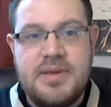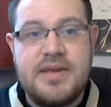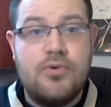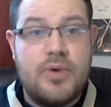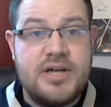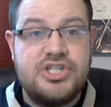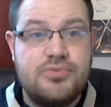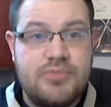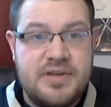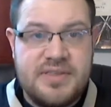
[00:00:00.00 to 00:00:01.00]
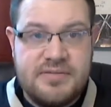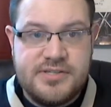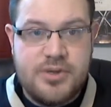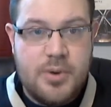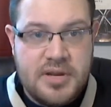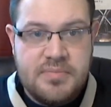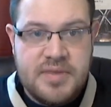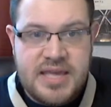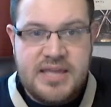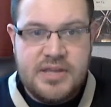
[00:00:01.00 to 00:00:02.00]
big question with him is going to
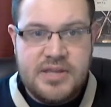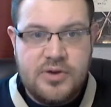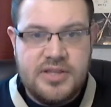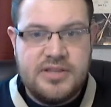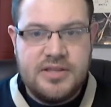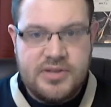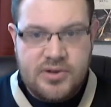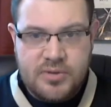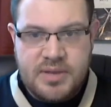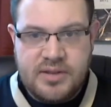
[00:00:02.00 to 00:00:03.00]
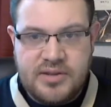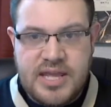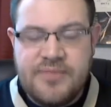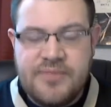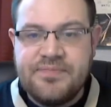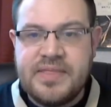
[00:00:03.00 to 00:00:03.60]
be the durability.